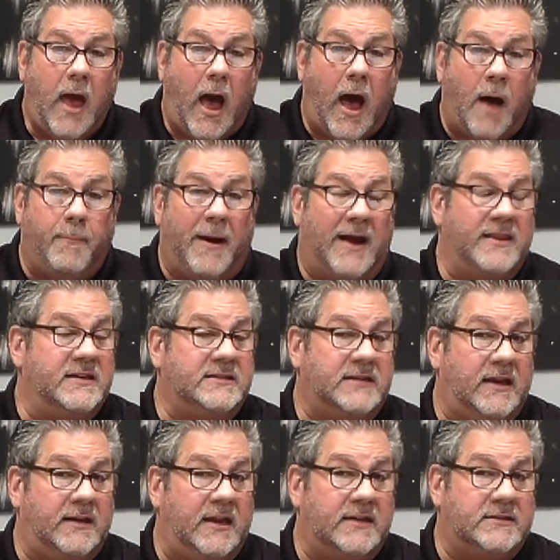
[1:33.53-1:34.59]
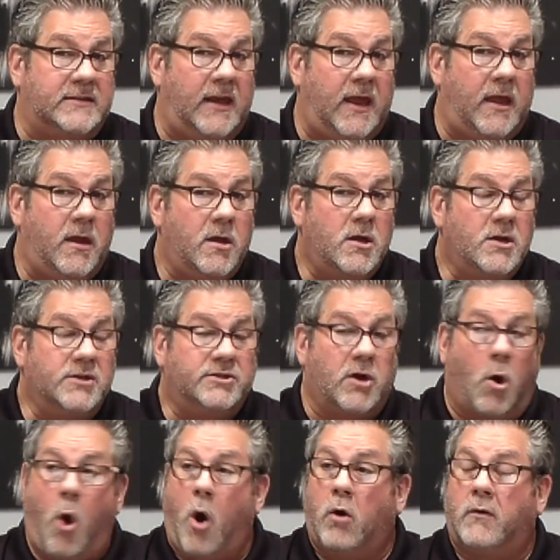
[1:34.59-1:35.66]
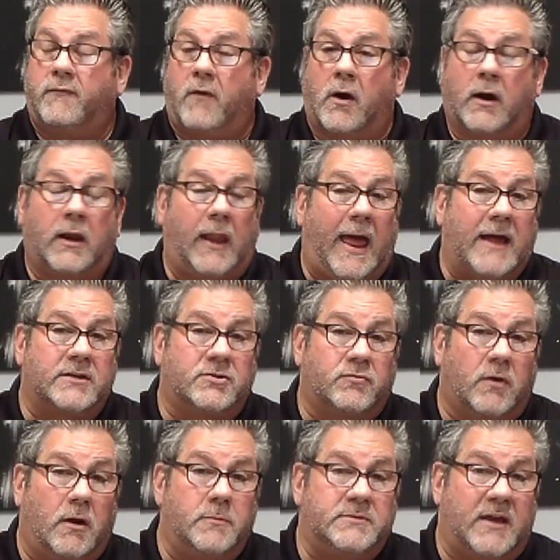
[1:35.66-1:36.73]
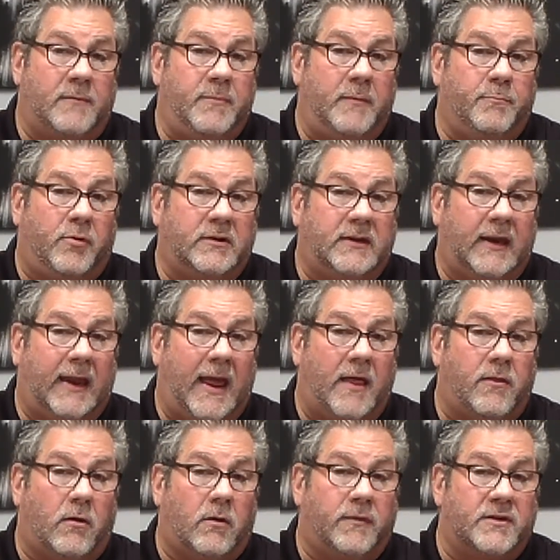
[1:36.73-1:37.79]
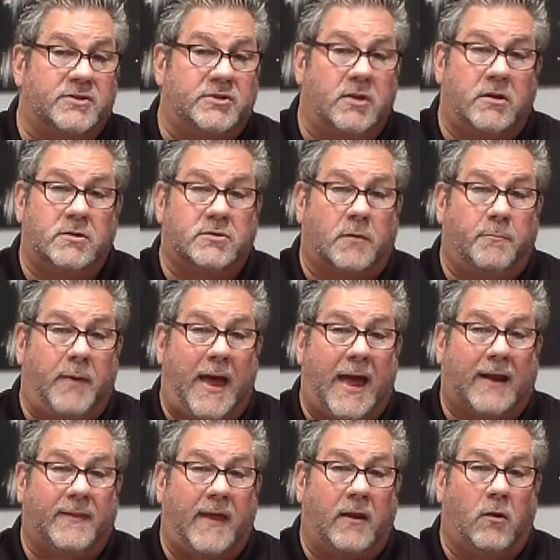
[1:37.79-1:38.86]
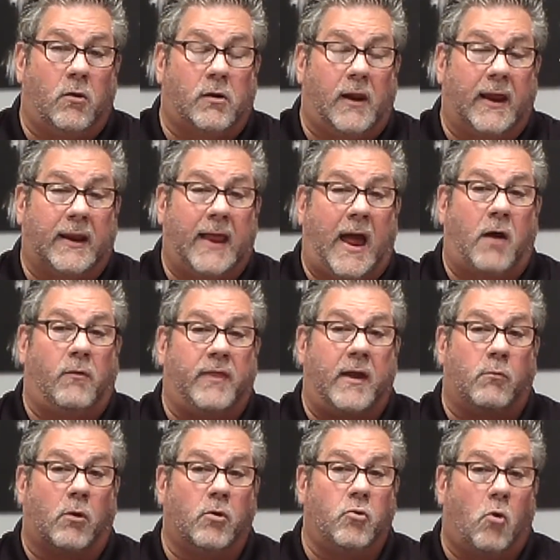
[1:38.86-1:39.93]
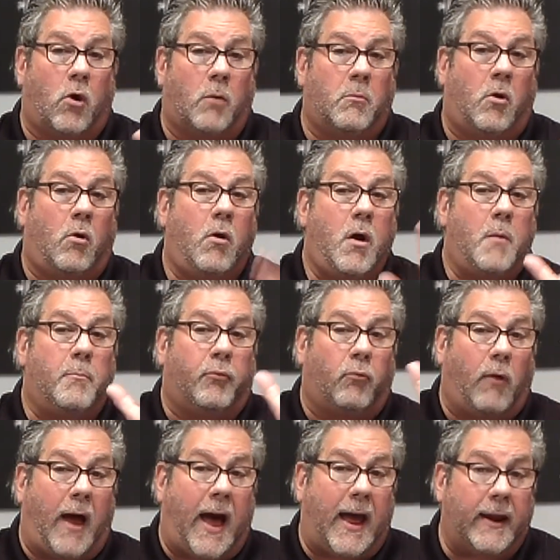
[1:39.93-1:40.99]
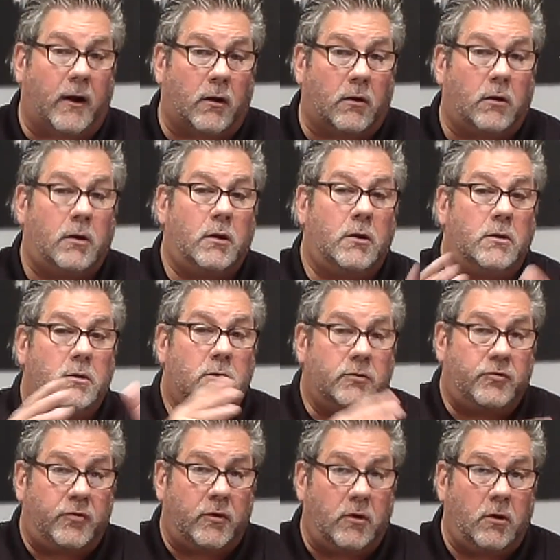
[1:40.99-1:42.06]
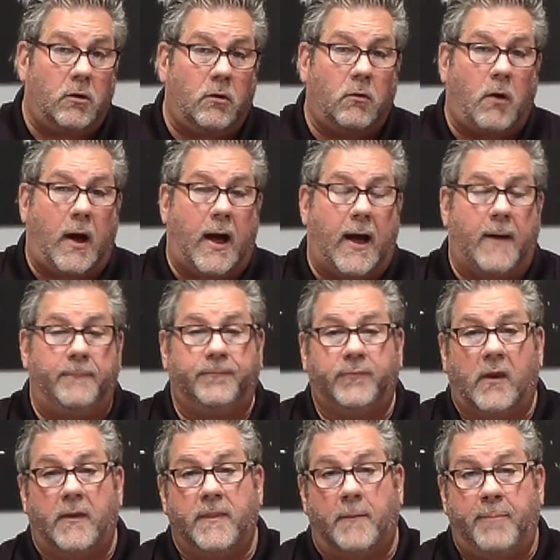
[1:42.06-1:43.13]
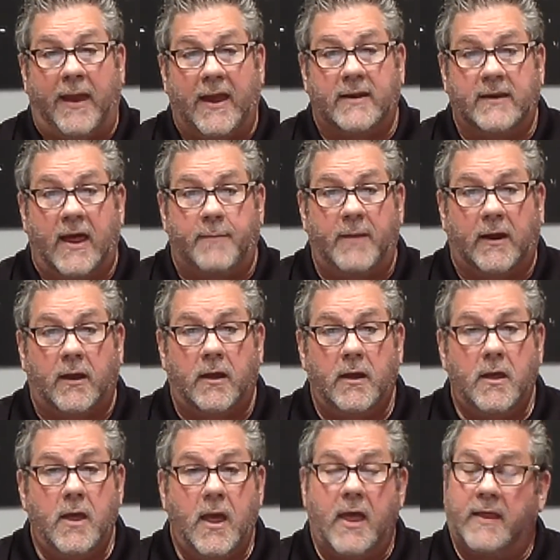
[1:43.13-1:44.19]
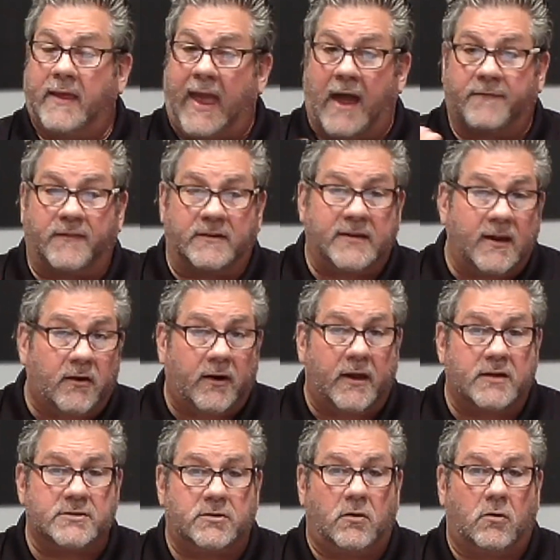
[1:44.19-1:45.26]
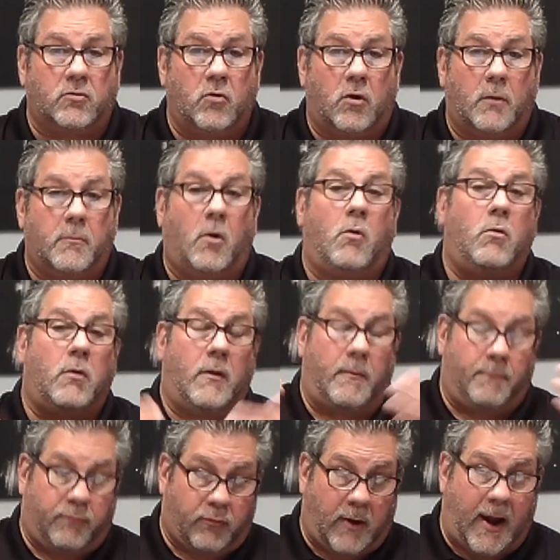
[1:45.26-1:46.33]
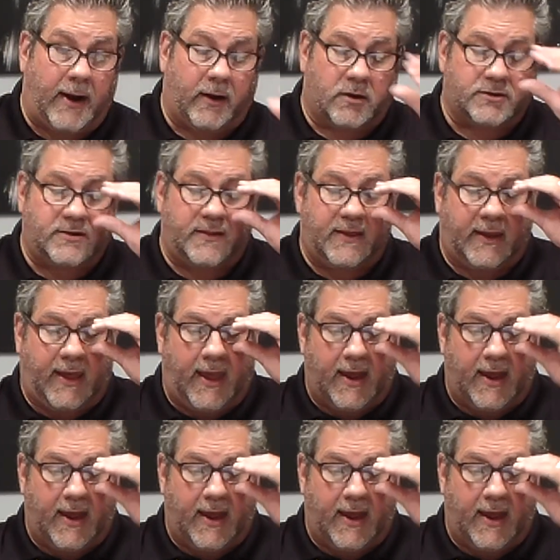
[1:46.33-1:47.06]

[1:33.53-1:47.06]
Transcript: by the CDC. So all of our classrooms have been put together. The students are back. They look like how they were normal prior to the pandemic. Cafeterias look normal prior to the